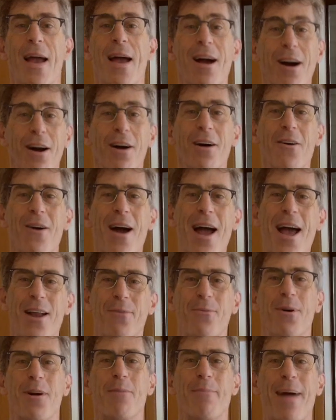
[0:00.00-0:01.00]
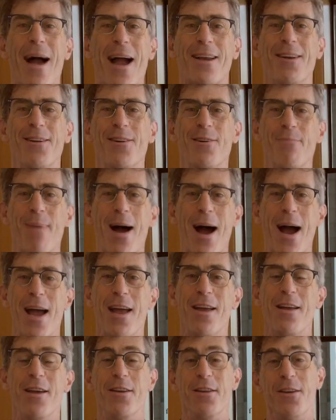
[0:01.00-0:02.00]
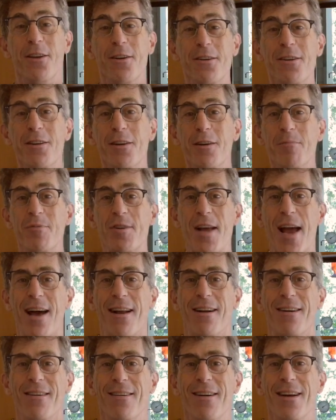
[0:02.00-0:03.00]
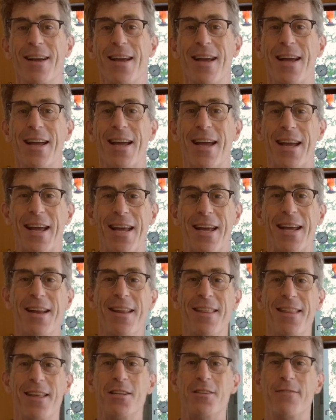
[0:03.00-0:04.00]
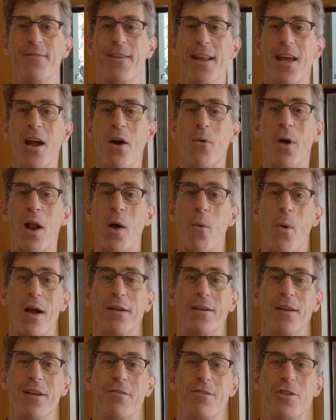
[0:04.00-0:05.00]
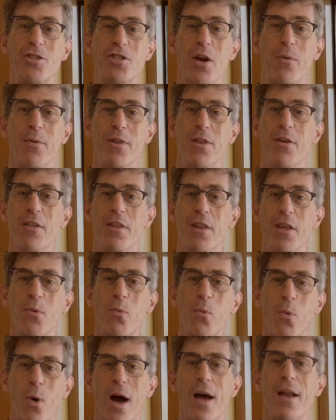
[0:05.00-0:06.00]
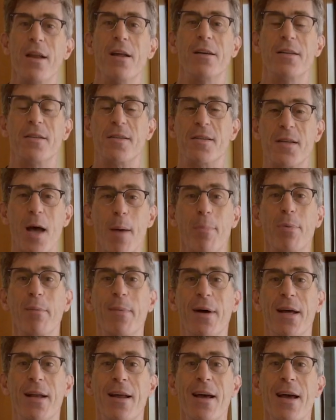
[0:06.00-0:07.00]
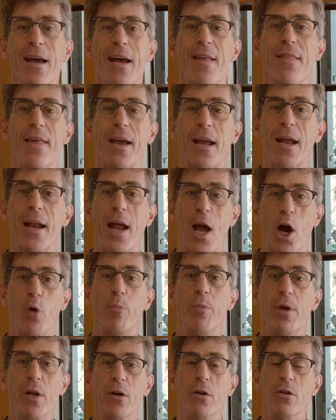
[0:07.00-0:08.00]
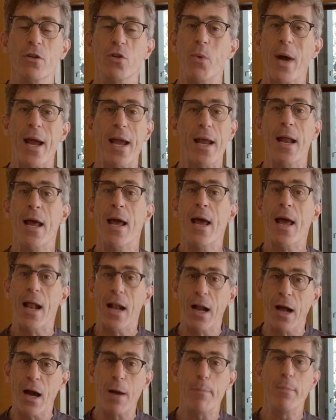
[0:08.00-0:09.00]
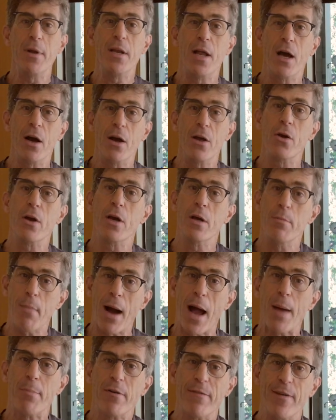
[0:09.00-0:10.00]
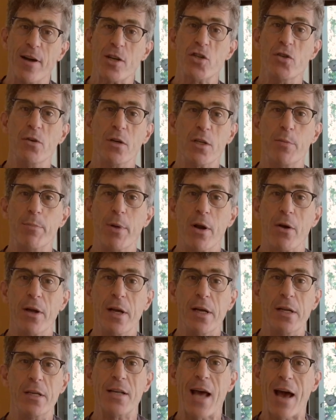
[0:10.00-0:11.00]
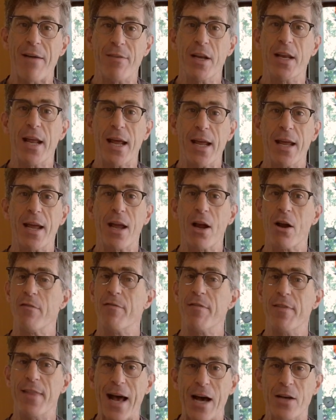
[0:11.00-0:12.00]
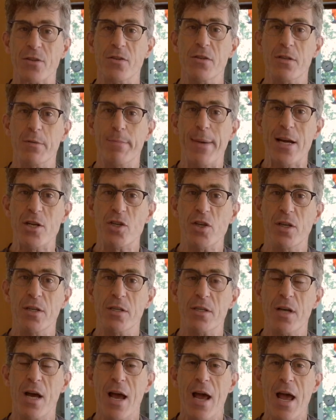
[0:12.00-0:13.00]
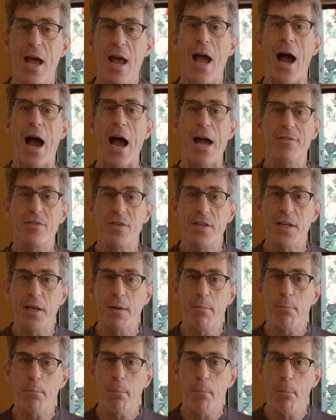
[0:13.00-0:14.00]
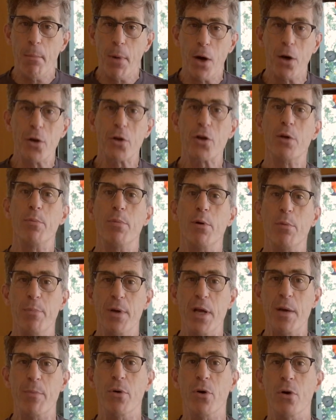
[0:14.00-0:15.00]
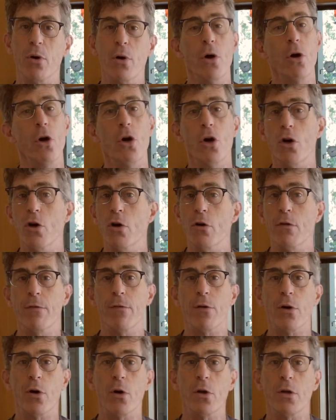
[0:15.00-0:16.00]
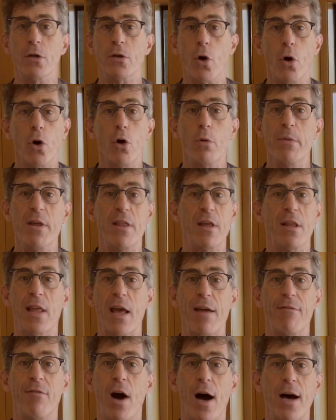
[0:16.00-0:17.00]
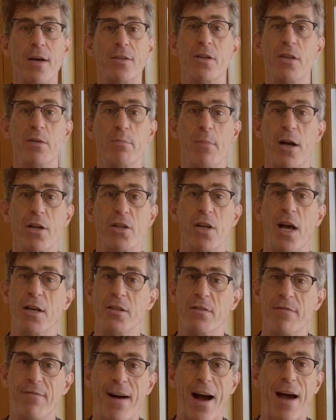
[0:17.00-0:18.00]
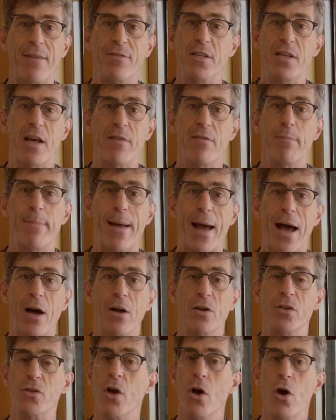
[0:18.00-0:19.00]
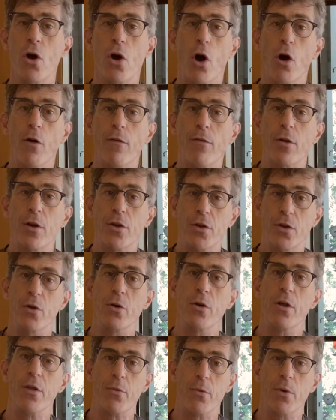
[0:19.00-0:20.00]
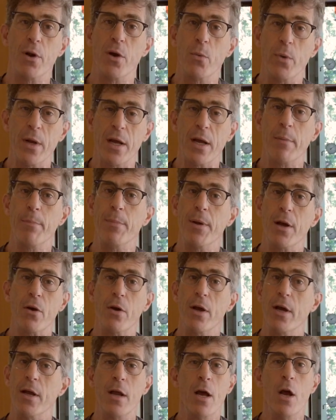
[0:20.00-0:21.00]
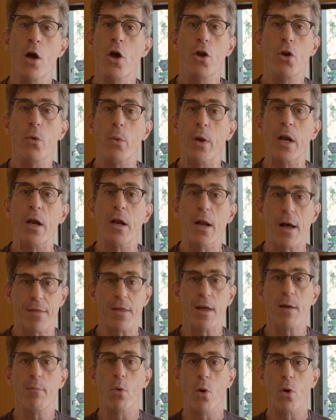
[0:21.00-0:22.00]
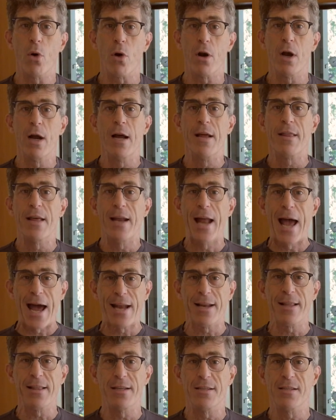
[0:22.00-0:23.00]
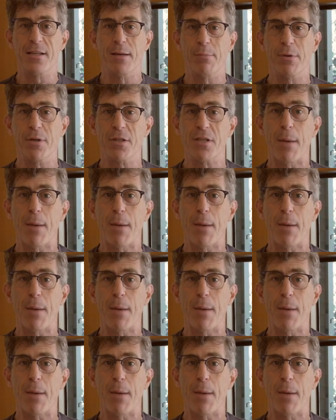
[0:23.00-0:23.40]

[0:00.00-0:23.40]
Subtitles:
Hello and welcome back to my YouTube channel. In this video, what I want to do is share with you the one supplement that can help you to lose weight. And let me tell you, in my professional experience, having taken care of thousands of patients, I've seen multiple people who've told me that they've lost as much as 5 to 7 pounds over a 2 to 3 week period, doing nothing more than adding this simple